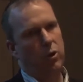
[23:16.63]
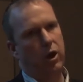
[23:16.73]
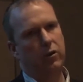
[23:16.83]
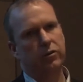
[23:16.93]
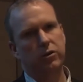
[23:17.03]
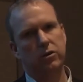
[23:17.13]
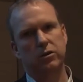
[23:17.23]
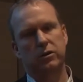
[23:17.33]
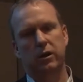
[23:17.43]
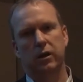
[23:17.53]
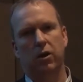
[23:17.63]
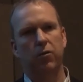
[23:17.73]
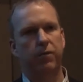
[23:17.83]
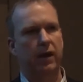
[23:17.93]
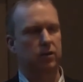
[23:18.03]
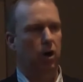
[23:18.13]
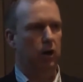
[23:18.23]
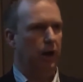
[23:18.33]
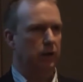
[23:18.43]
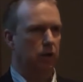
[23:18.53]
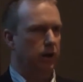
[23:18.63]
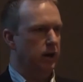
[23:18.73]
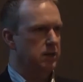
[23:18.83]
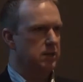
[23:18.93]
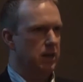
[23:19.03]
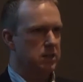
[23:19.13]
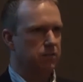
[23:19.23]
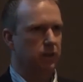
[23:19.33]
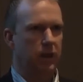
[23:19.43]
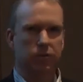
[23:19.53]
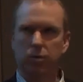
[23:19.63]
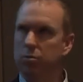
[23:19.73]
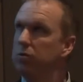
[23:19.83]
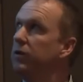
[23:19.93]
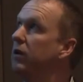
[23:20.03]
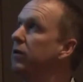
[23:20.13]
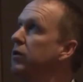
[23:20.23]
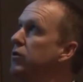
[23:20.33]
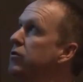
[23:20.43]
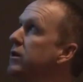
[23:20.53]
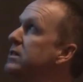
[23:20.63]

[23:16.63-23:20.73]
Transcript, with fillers: We also used the Kofax online learning extensively as we moved into the user